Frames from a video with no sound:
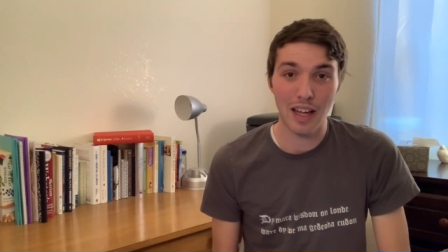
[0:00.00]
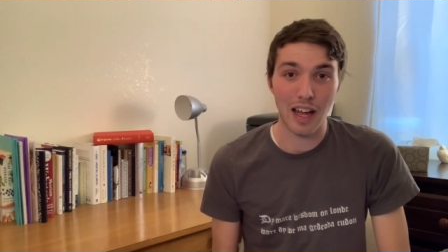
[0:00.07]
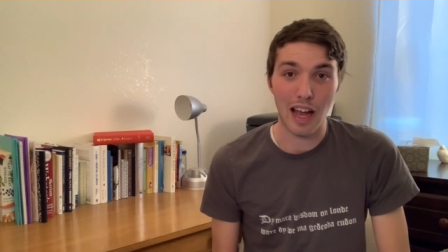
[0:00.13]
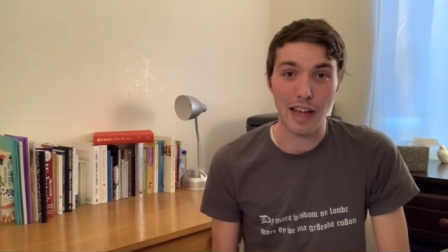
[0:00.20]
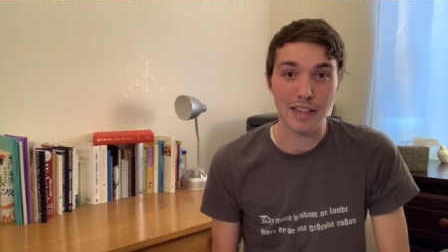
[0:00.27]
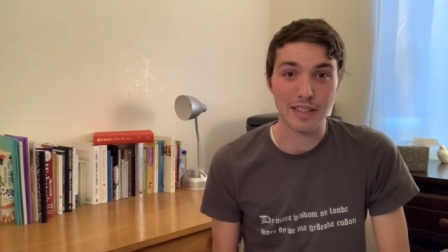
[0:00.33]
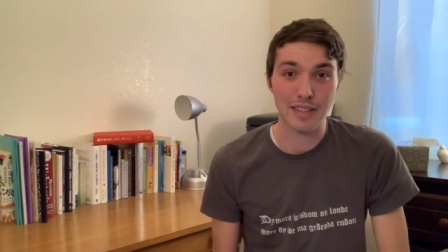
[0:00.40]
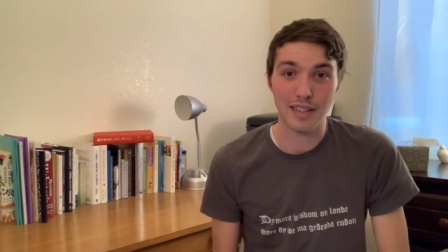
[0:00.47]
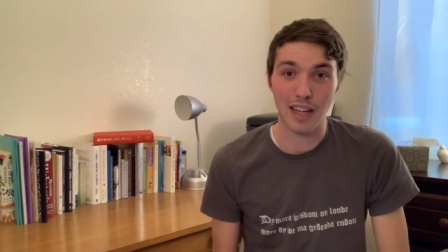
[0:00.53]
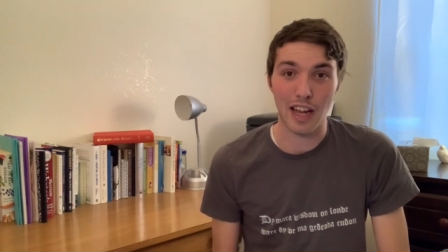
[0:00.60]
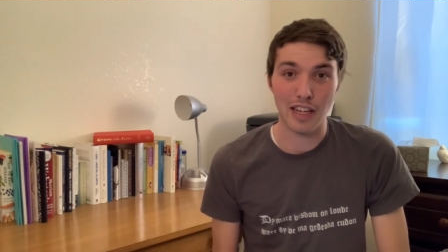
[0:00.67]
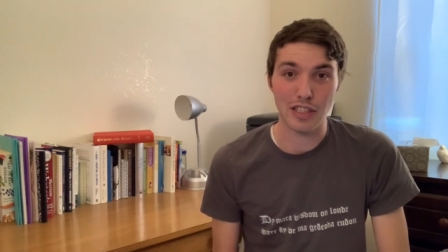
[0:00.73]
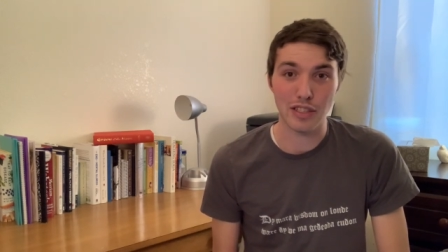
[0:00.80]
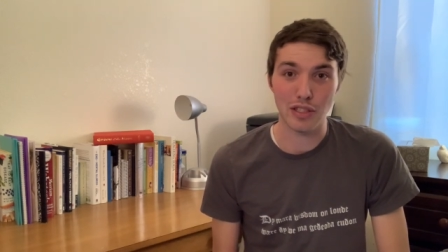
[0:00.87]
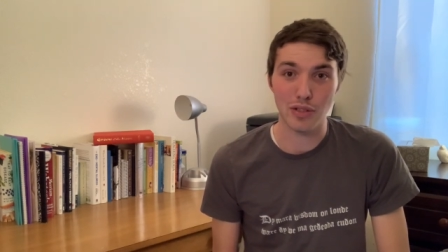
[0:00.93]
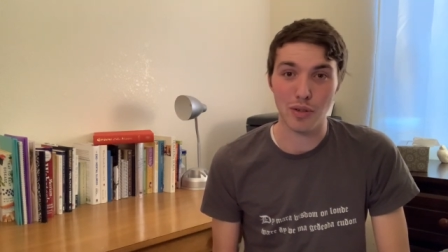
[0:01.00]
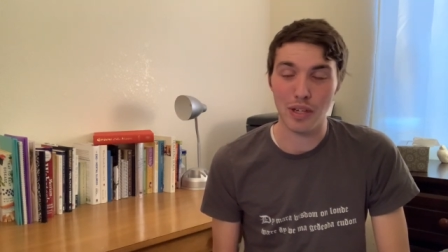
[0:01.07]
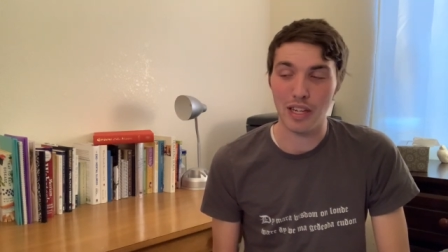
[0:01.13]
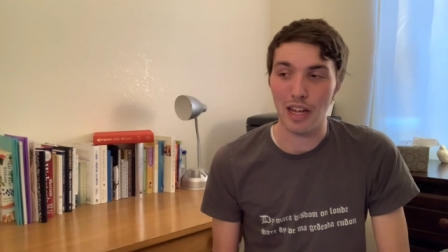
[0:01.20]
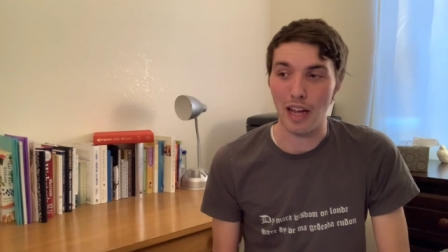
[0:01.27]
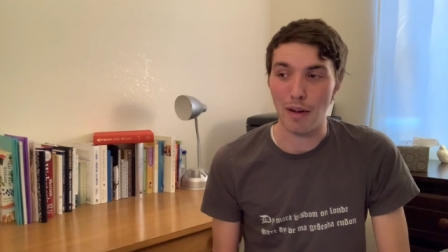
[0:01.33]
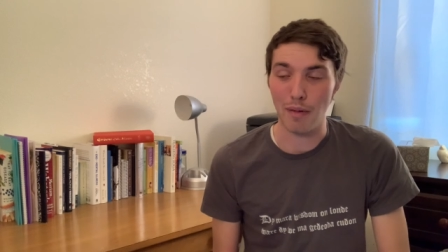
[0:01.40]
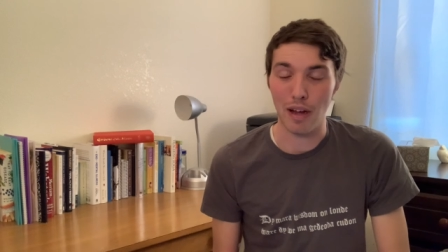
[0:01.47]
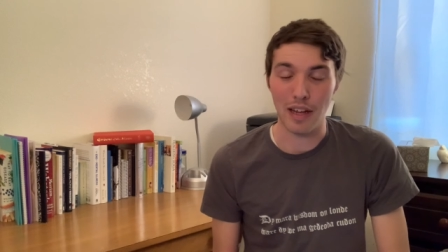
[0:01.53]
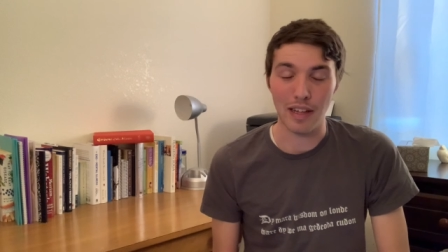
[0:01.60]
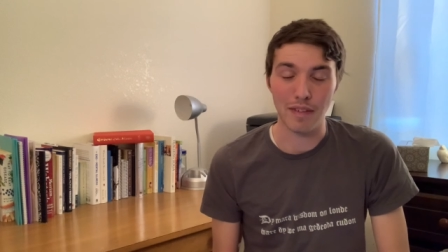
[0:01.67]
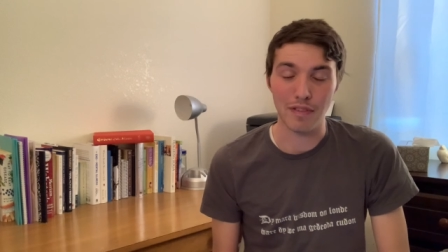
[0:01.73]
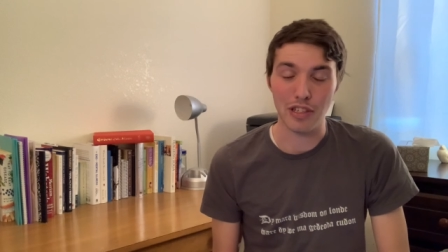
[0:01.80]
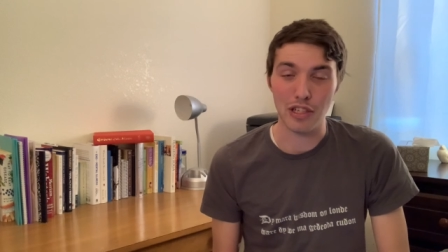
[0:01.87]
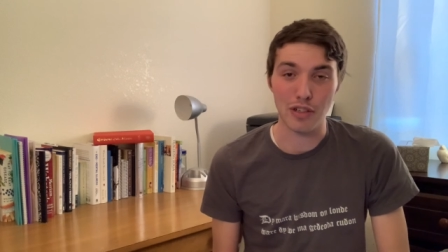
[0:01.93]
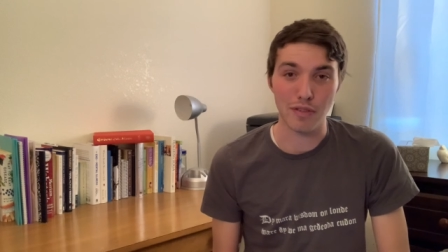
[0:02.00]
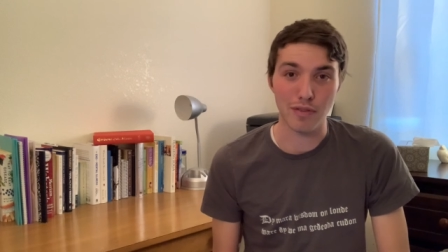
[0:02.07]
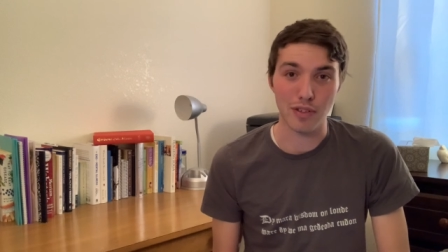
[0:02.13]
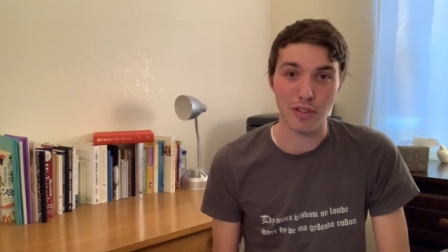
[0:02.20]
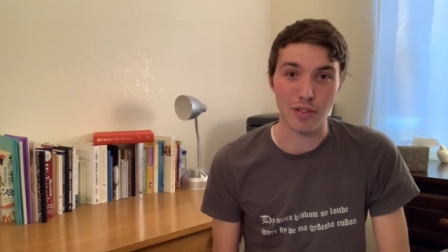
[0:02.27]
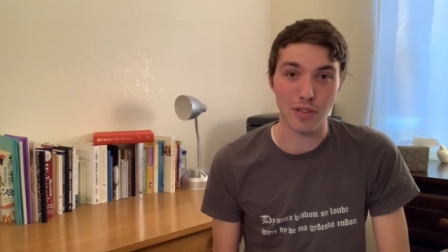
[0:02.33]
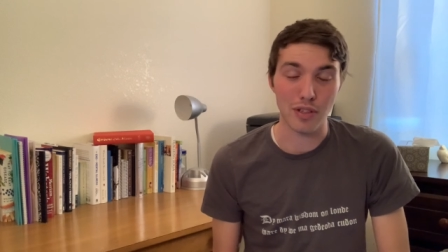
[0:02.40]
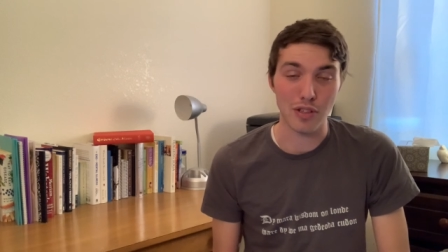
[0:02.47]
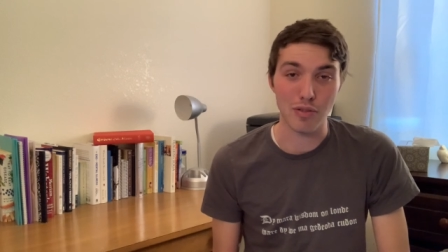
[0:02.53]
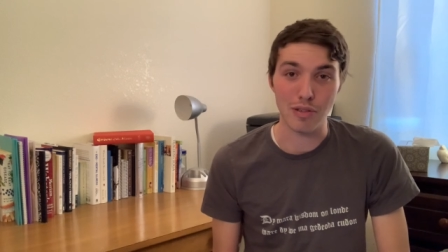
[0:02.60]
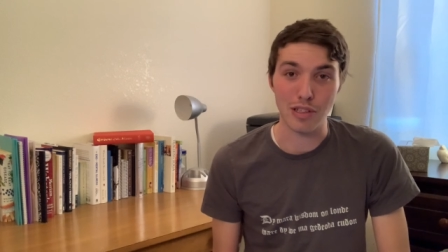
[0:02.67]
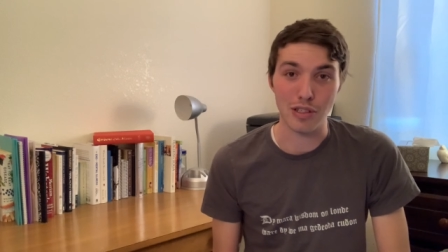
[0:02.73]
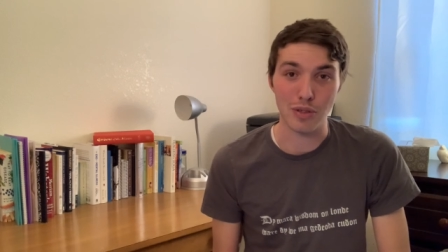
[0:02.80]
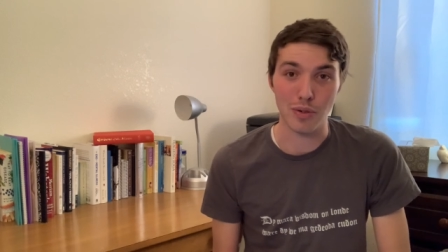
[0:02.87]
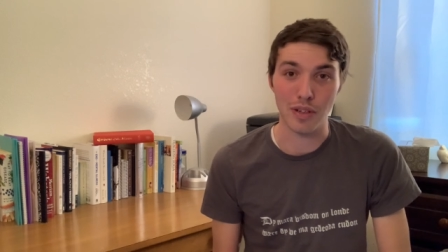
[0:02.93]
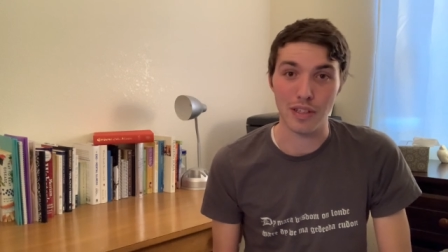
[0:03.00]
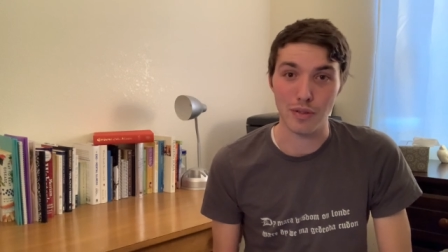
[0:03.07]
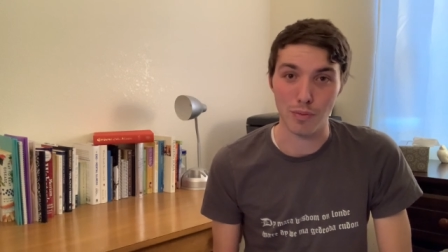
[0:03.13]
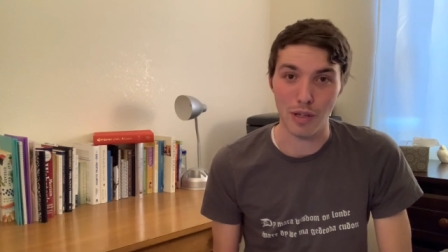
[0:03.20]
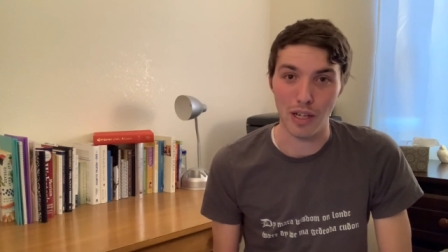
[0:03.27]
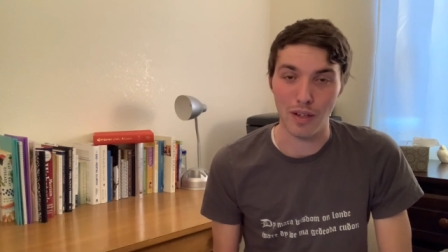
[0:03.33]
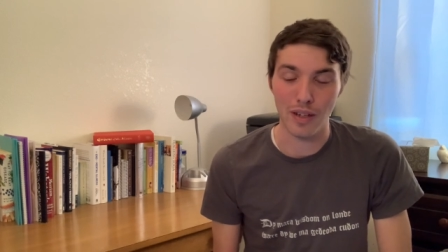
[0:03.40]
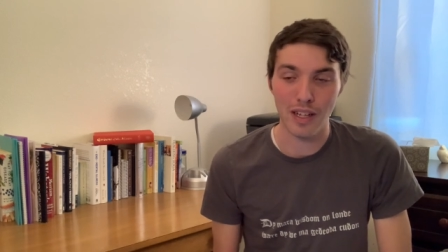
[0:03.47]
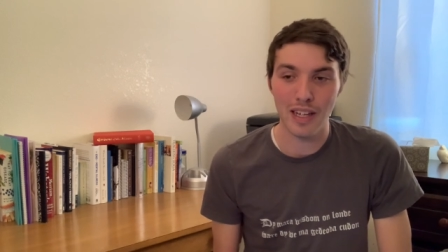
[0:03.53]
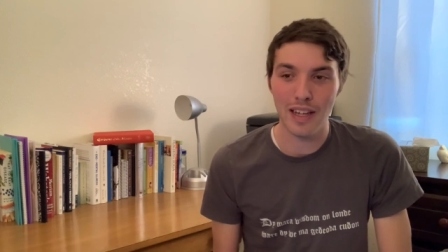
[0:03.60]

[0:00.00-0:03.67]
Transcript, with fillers: I just, I just enjoyed it. I, I left it here for you to enjoy as well.